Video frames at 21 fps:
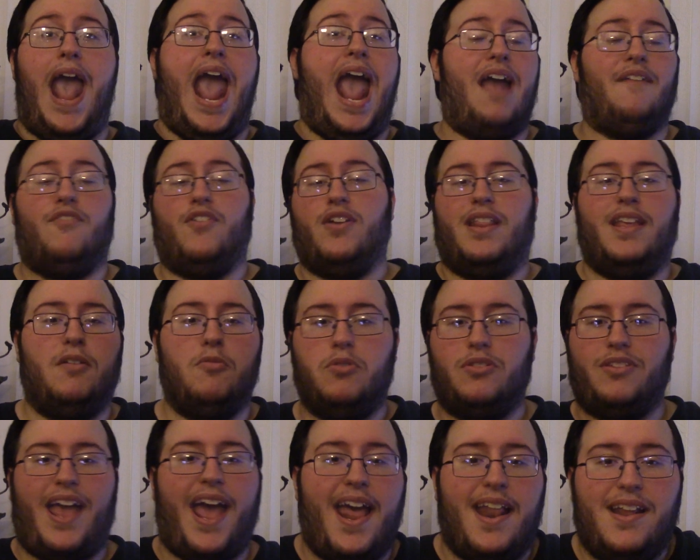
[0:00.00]
everything
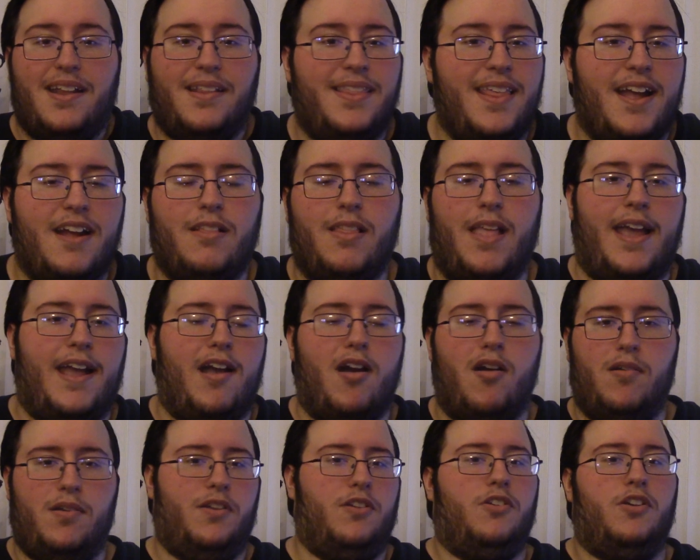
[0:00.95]
was added there, like
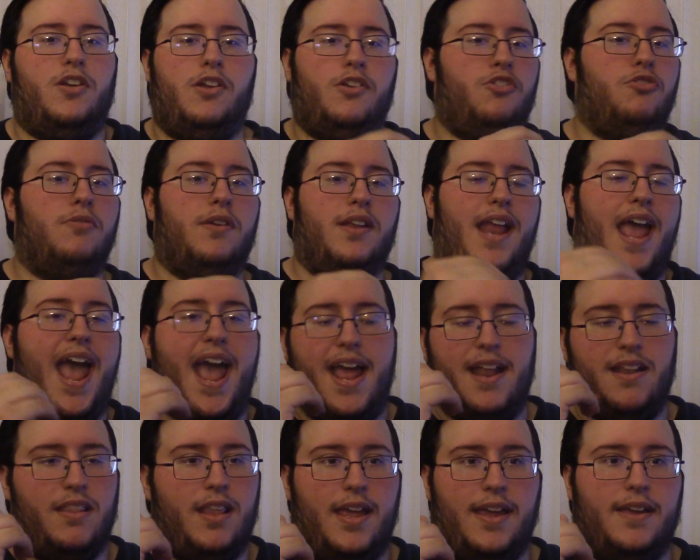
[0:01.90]
oh, you you can
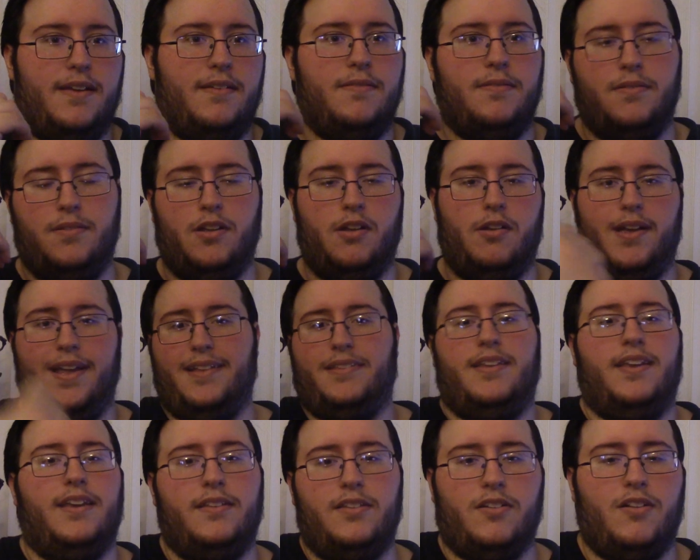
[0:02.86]
add like you know
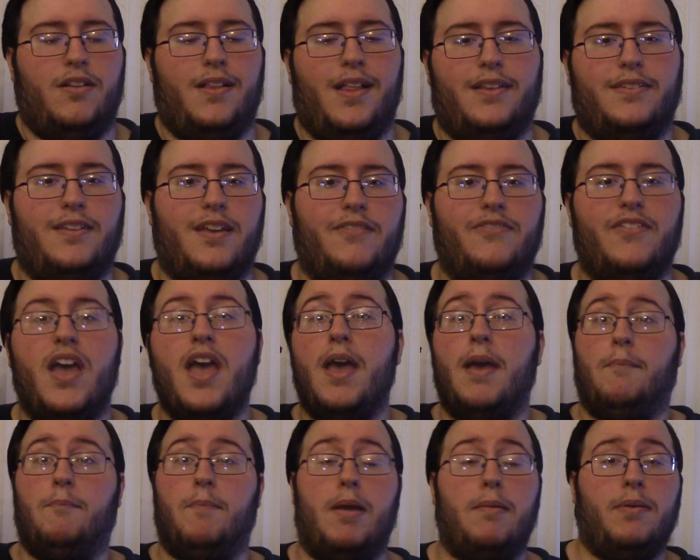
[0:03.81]
antiques and all that stuff.
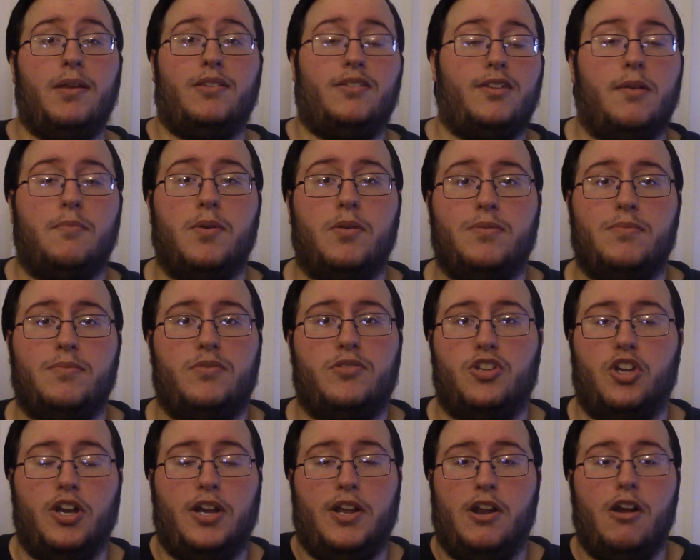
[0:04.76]
Maybe someone
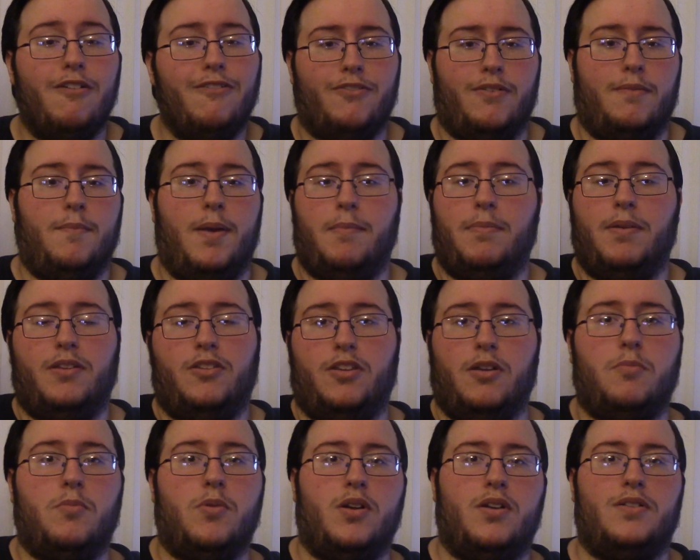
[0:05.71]
took it over. Maybe
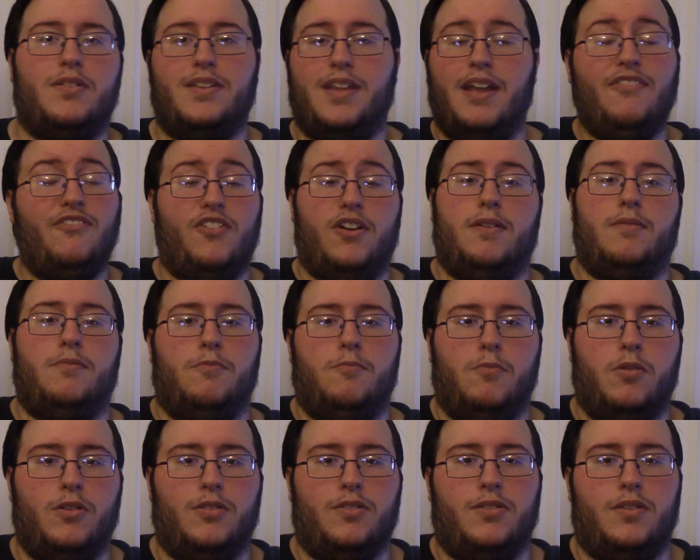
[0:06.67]
someone different
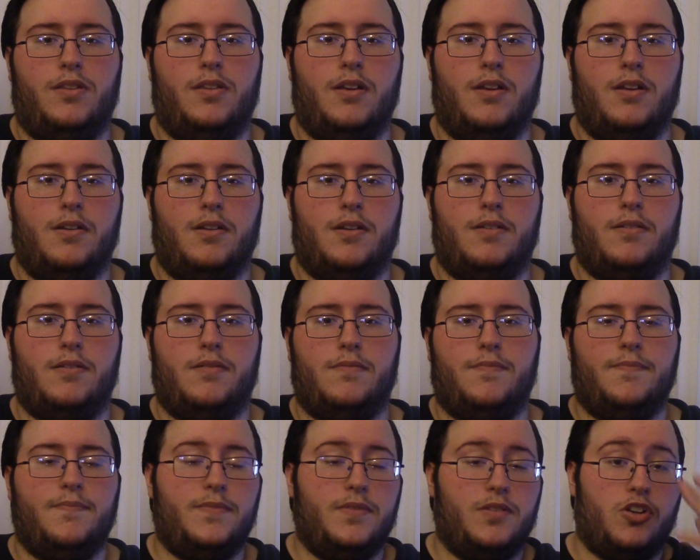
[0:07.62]
was the
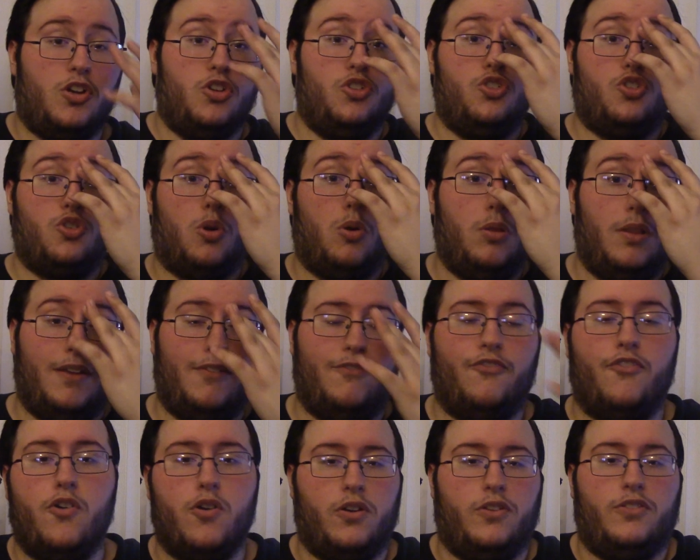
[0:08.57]
controlling
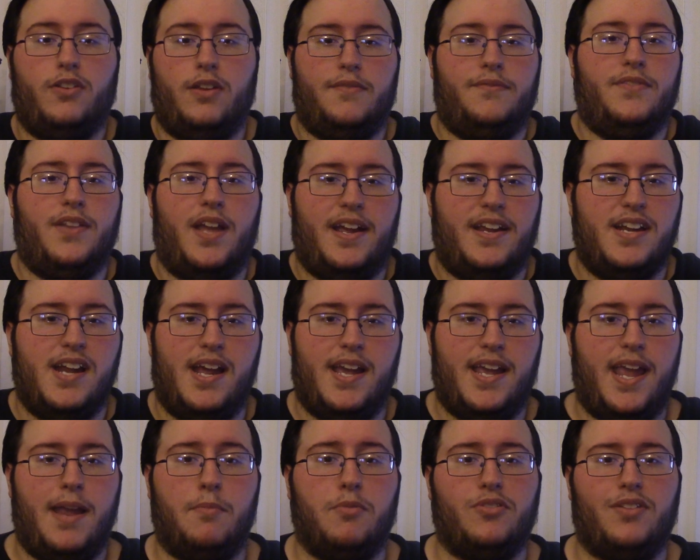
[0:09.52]
force of 99
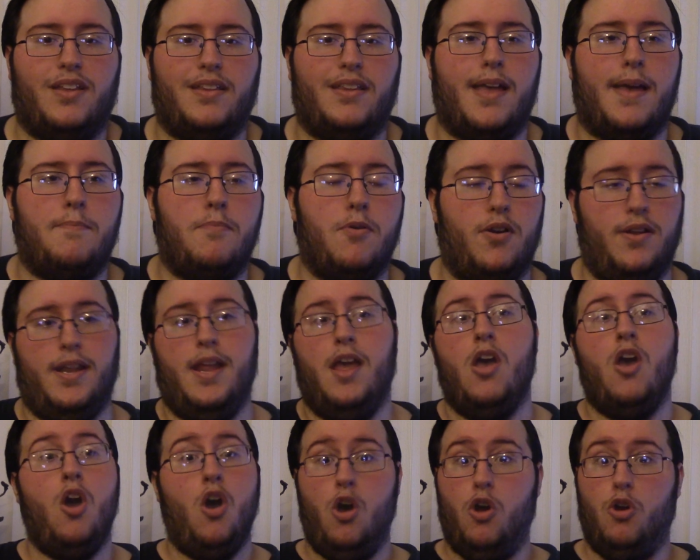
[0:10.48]
Gamers at that point.
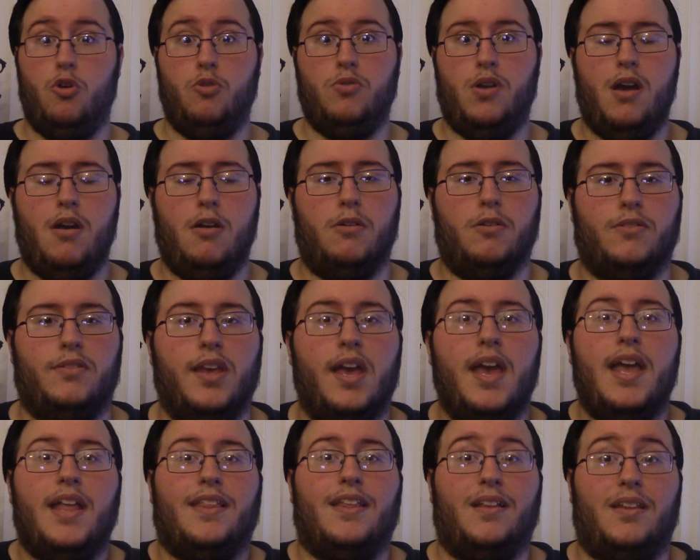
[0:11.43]
Who knows?
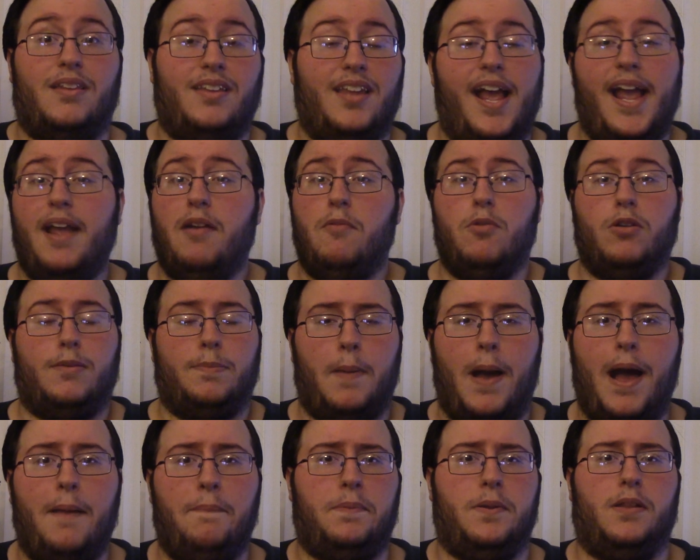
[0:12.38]
The site was
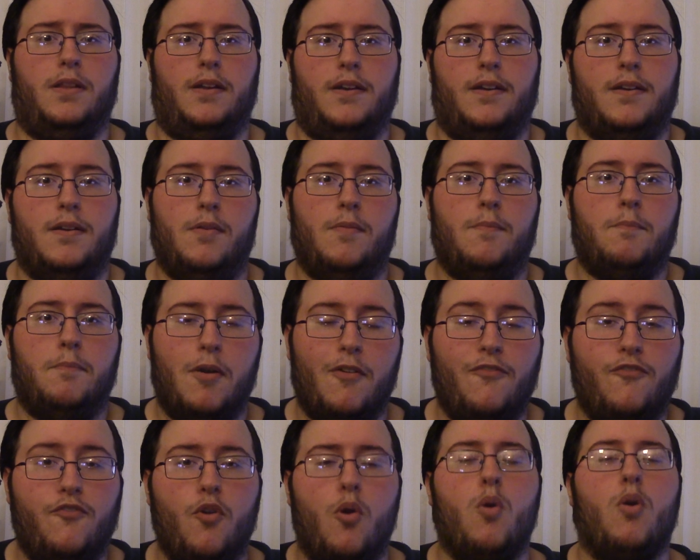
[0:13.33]
popular
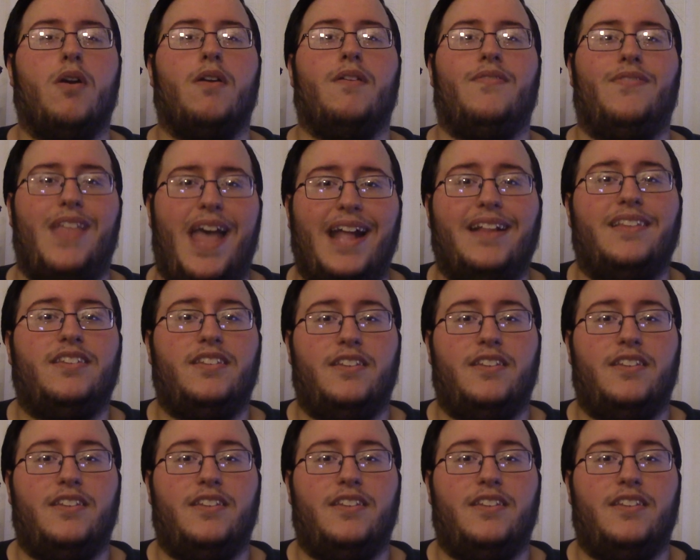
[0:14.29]
before that